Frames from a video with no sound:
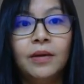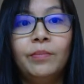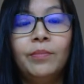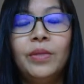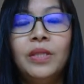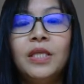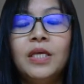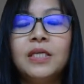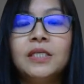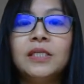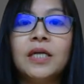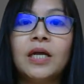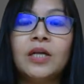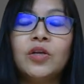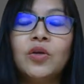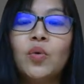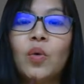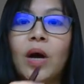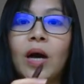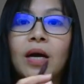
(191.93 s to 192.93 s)
meaning
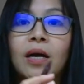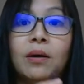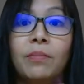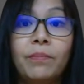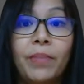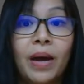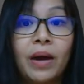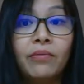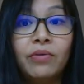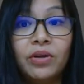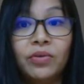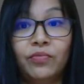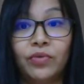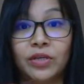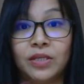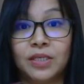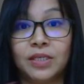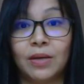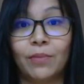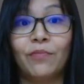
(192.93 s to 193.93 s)
that you are comparing
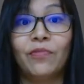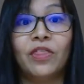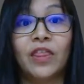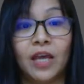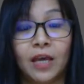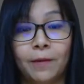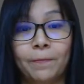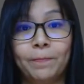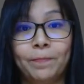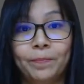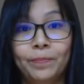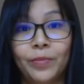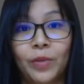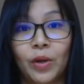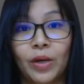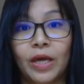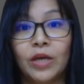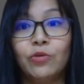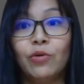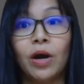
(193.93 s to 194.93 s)
with something.
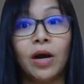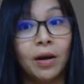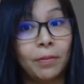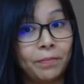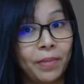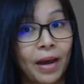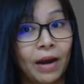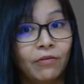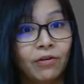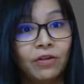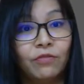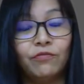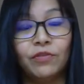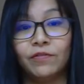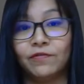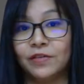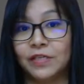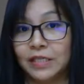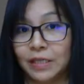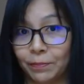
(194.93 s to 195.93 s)
Okay, you are comparing
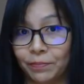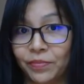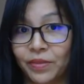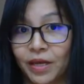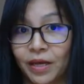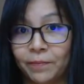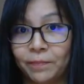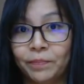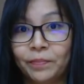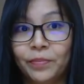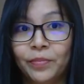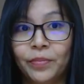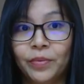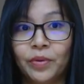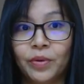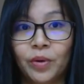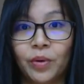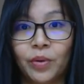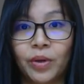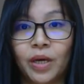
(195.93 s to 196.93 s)
with something.
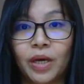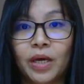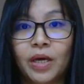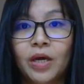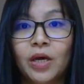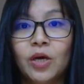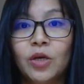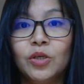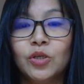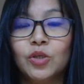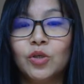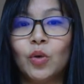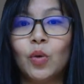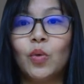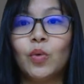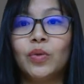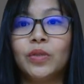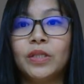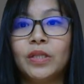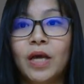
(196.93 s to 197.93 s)
Okay,
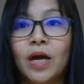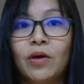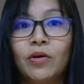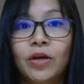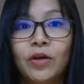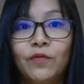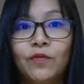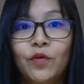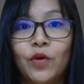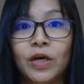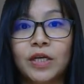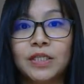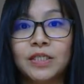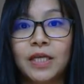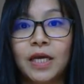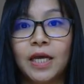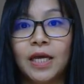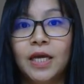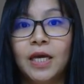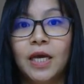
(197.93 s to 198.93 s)
so now if you are
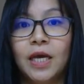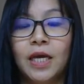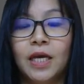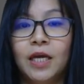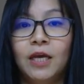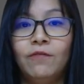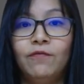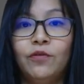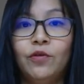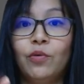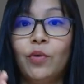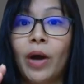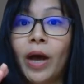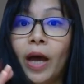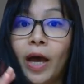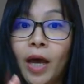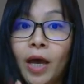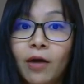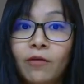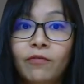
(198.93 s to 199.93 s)
saying if you
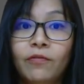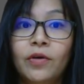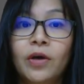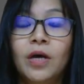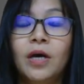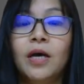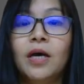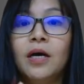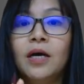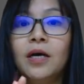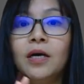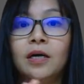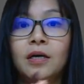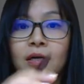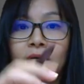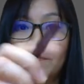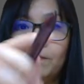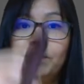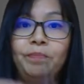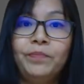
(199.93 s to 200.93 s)
have
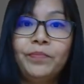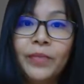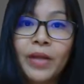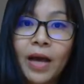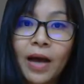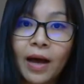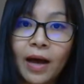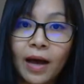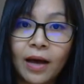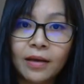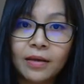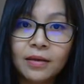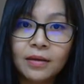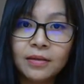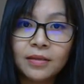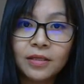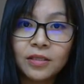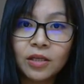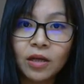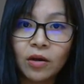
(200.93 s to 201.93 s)
higher
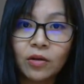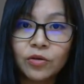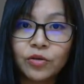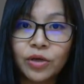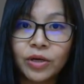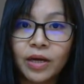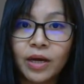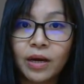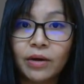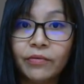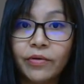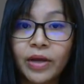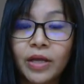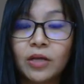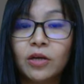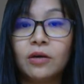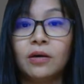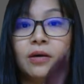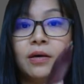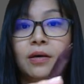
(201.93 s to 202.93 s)
dissolution
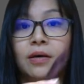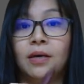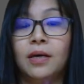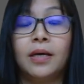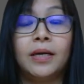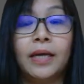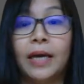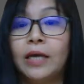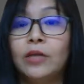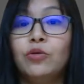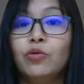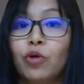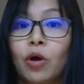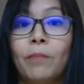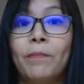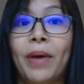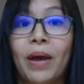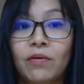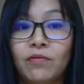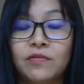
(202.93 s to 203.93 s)
rate, again you
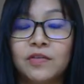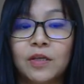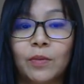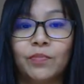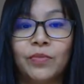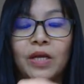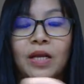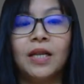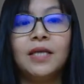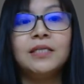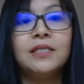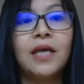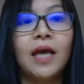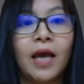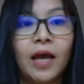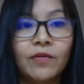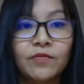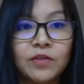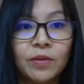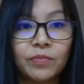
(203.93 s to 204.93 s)
compare with something. Let's say
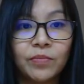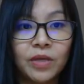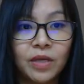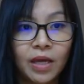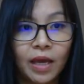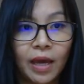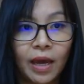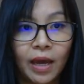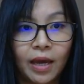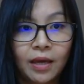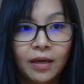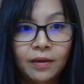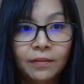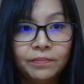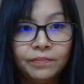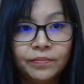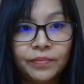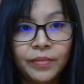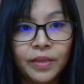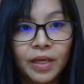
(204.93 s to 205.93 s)
I have something A
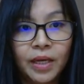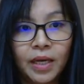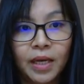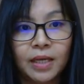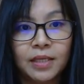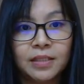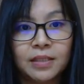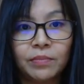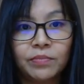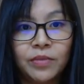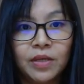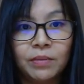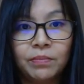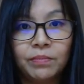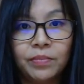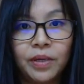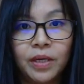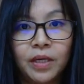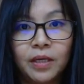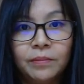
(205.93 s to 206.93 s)
and
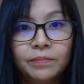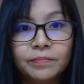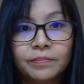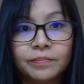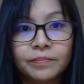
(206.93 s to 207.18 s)
something B.